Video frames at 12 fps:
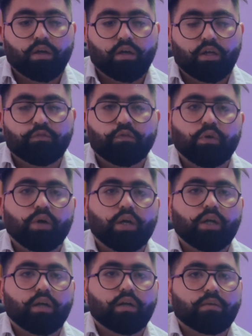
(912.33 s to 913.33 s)
if you
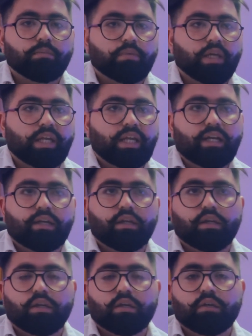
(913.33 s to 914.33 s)
are
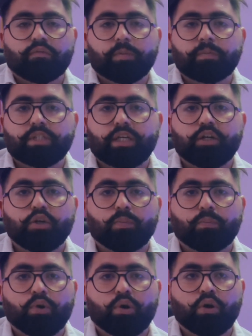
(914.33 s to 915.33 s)
creating a website or a
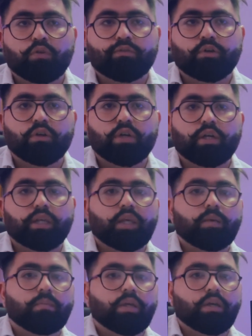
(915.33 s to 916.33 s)
blog for a
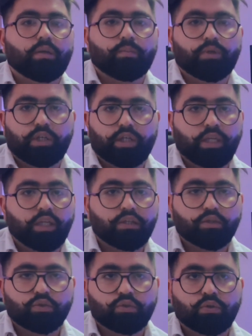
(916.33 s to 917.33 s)
gaming community,
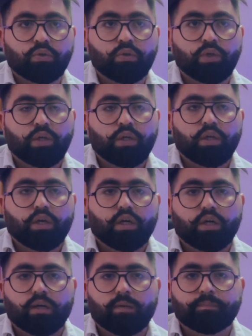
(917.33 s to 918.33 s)
so
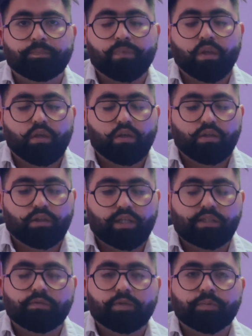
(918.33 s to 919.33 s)

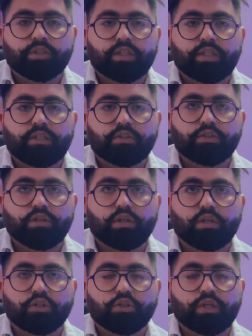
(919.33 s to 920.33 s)
that
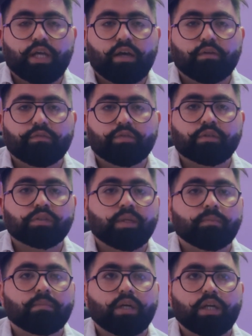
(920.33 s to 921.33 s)
website should have
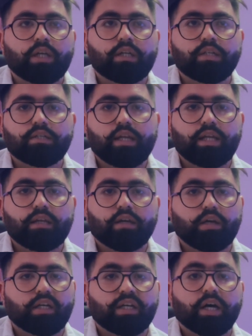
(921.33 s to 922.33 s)
some colors like
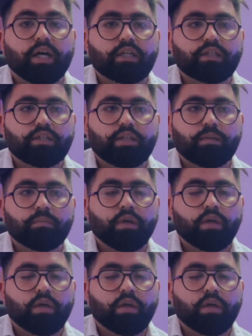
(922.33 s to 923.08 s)
a dark theme.